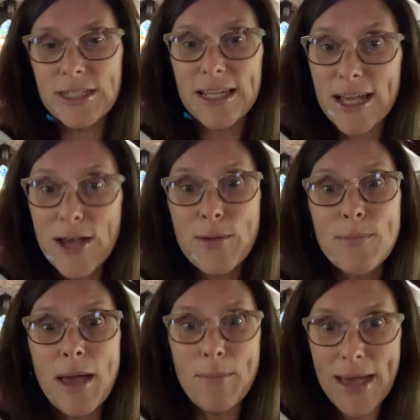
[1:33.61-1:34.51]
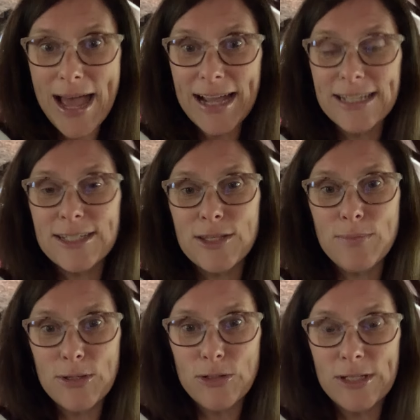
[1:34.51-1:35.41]
to come back to the
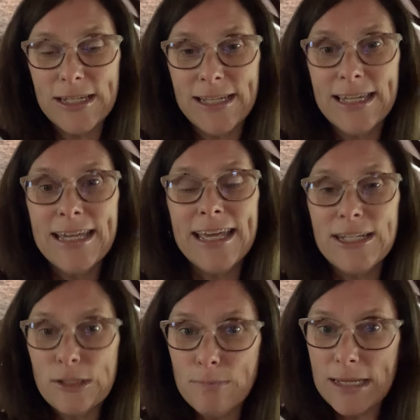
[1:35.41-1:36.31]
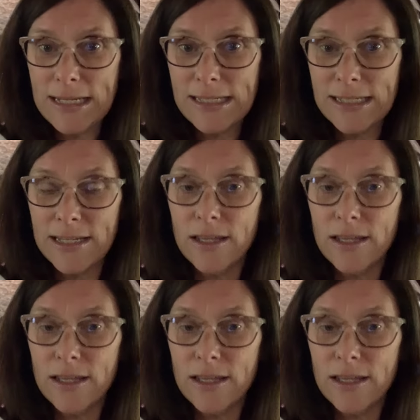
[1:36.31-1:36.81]
building and to meet.